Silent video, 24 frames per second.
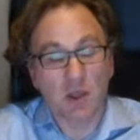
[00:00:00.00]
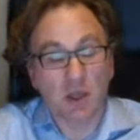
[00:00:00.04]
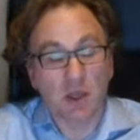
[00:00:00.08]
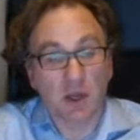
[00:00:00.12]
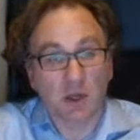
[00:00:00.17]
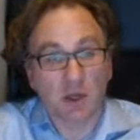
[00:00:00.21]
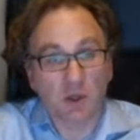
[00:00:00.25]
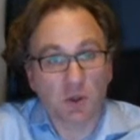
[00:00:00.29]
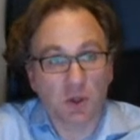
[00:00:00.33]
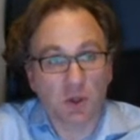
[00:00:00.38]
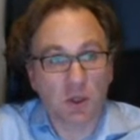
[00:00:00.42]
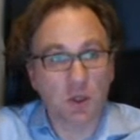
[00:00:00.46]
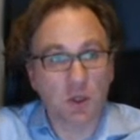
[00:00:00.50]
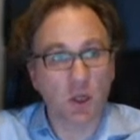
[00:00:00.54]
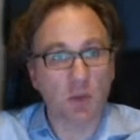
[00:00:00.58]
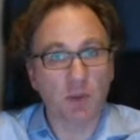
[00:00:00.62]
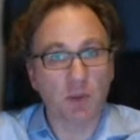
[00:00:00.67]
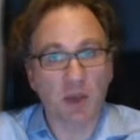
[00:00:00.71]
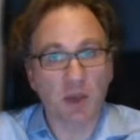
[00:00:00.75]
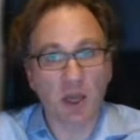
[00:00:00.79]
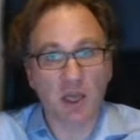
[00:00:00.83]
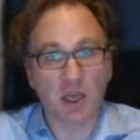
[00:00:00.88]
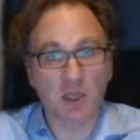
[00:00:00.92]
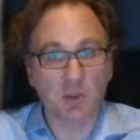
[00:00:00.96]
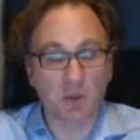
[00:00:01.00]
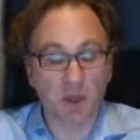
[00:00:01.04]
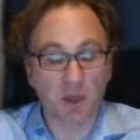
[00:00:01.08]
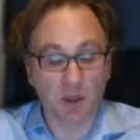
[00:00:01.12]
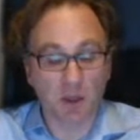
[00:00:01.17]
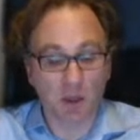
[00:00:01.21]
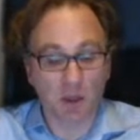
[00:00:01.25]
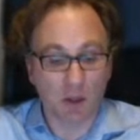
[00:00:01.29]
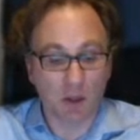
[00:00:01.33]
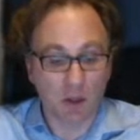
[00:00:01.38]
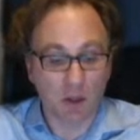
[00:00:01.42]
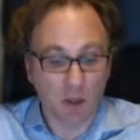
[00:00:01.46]
years on this topic has
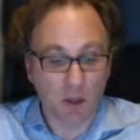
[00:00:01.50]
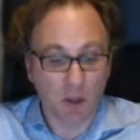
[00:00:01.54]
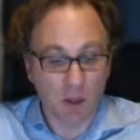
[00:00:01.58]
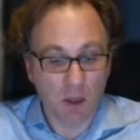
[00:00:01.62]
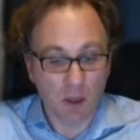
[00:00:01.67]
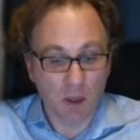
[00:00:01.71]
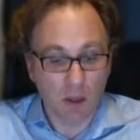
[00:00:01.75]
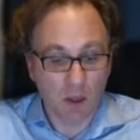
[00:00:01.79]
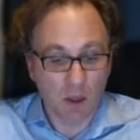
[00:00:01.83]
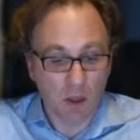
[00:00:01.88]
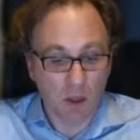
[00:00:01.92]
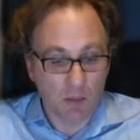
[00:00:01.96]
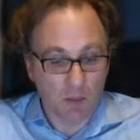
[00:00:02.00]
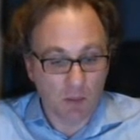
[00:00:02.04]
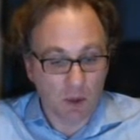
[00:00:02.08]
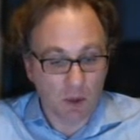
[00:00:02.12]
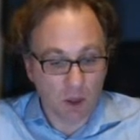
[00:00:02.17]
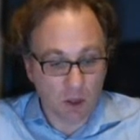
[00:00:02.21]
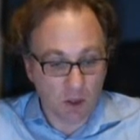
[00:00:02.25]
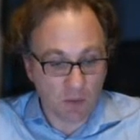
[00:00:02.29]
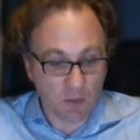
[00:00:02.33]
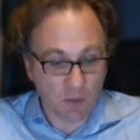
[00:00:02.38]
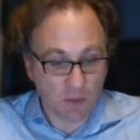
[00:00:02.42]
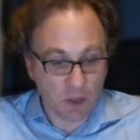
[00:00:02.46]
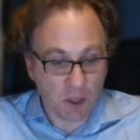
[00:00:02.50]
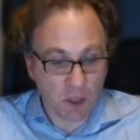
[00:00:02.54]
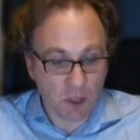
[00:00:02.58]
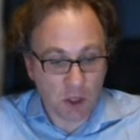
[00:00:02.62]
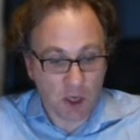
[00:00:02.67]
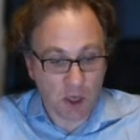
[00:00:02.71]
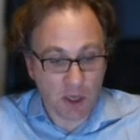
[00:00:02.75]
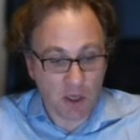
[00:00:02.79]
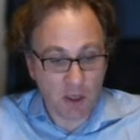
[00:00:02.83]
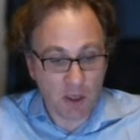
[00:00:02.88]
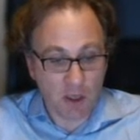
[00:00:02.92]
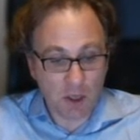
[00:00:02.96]
been because of this
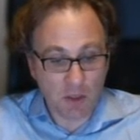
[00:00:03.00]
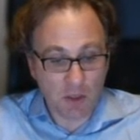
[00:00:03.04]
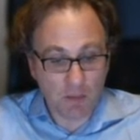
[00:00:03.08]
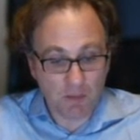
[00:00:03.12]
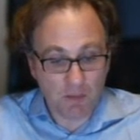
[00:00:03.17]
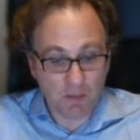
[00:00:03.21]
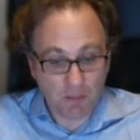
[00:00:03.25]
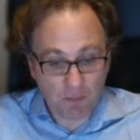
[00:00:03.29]
challenge.